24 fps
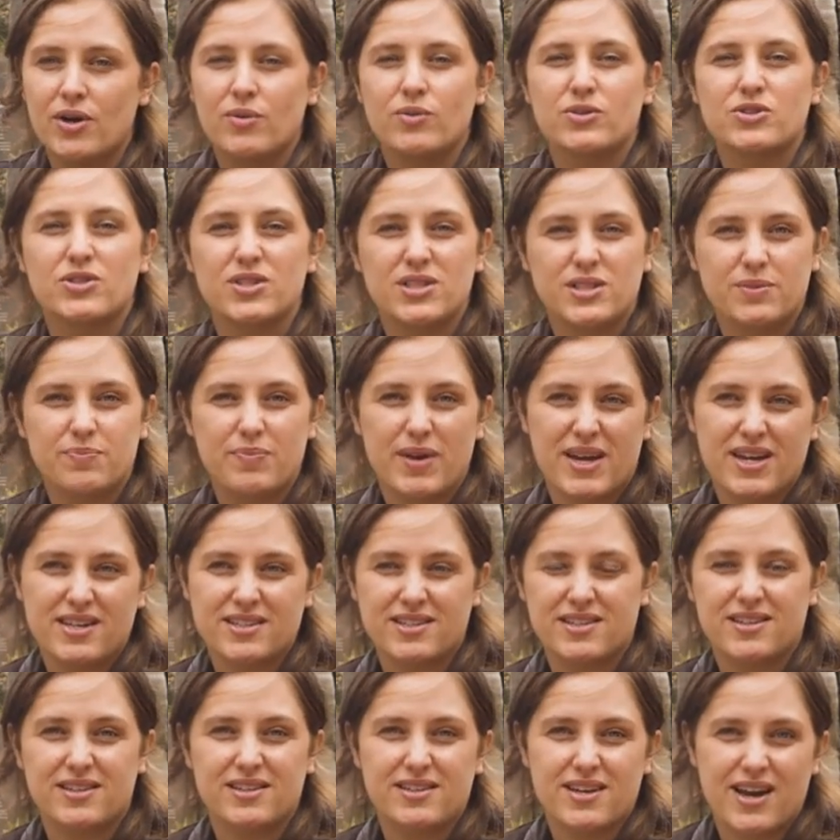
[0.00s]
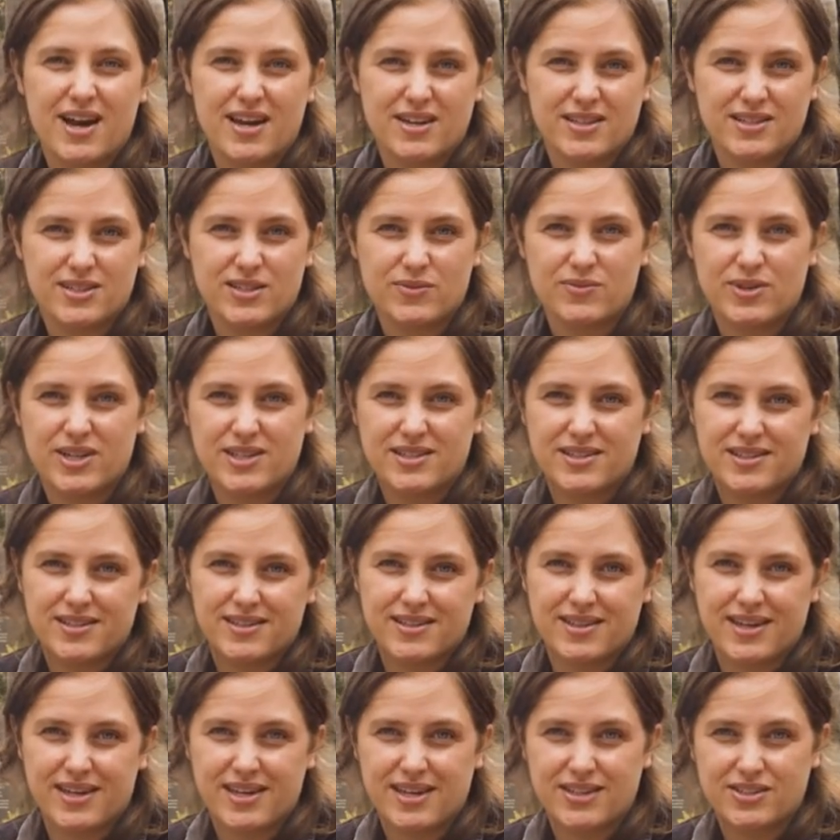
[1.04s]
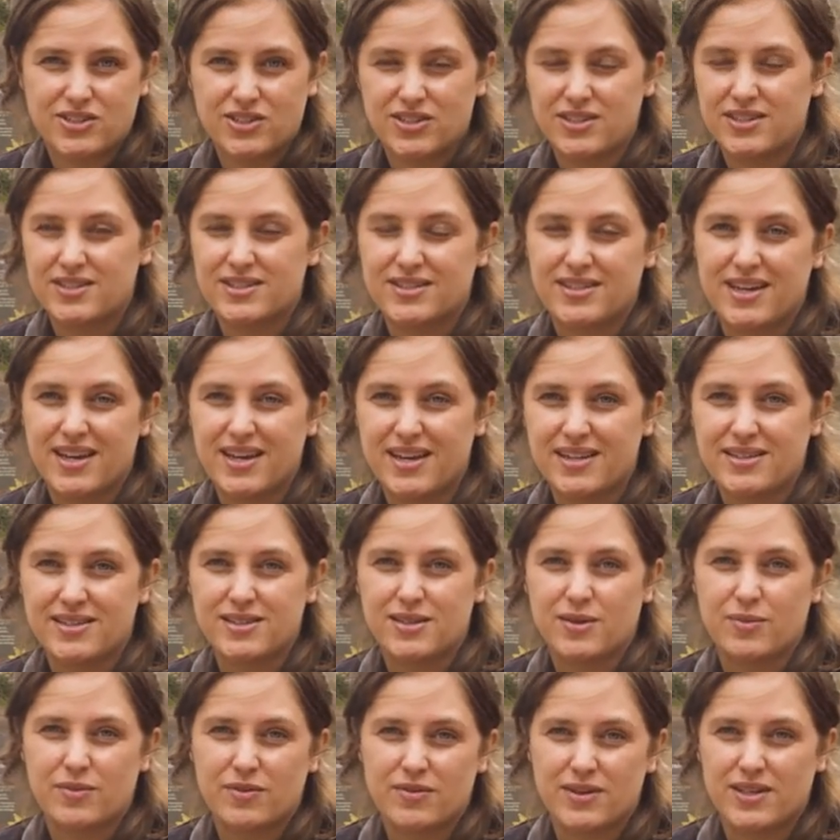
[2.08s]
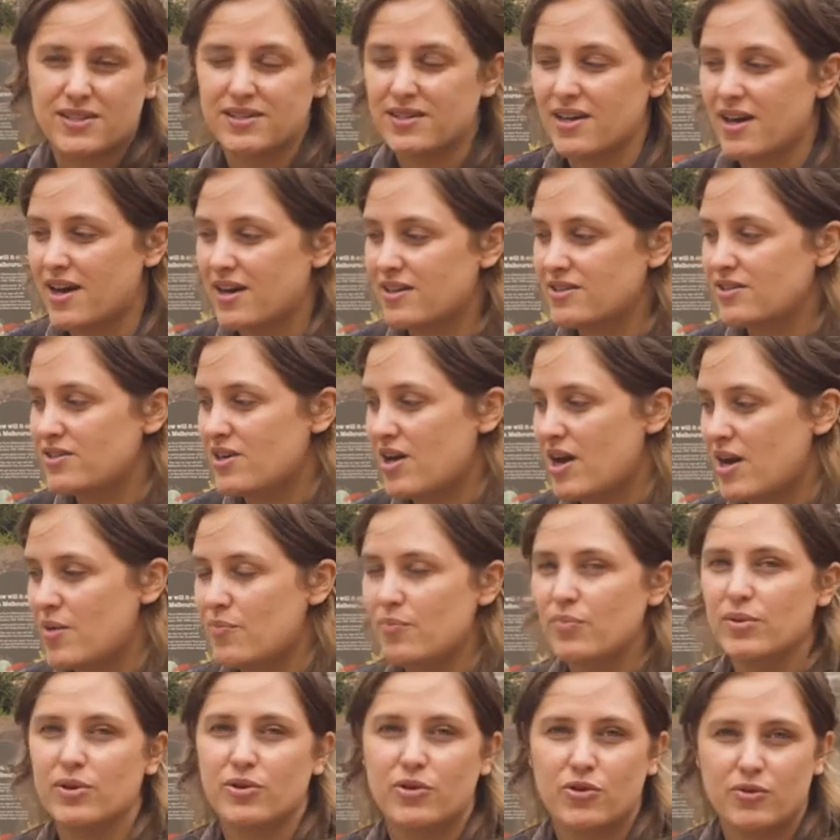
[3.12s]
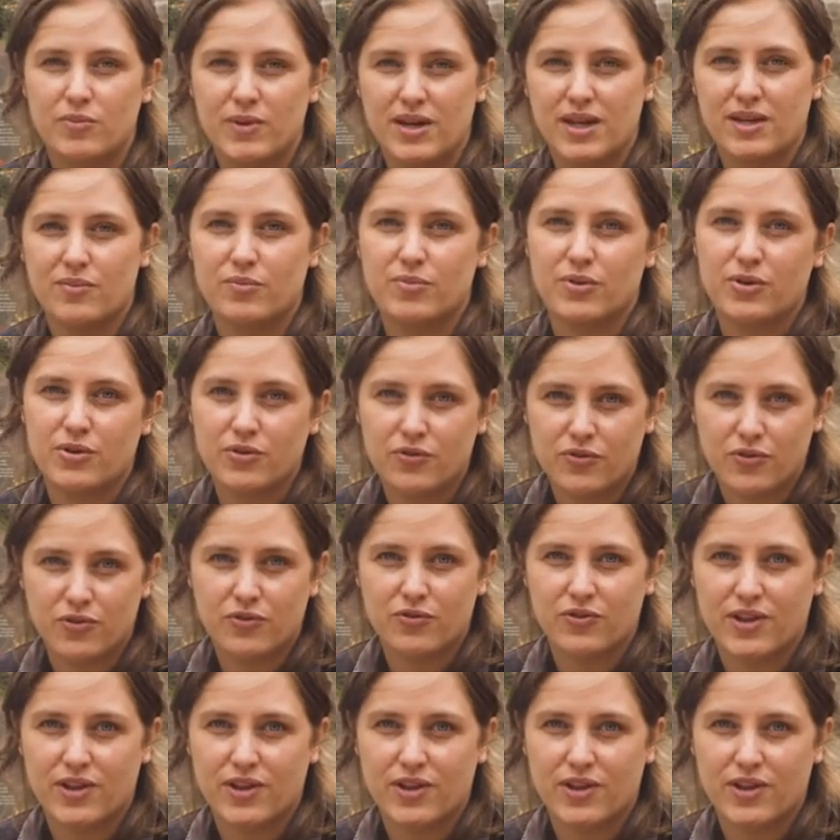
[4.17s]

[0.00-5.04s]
well, she's been to the gardens recently and she's seen some of these cacti blooming and beautiful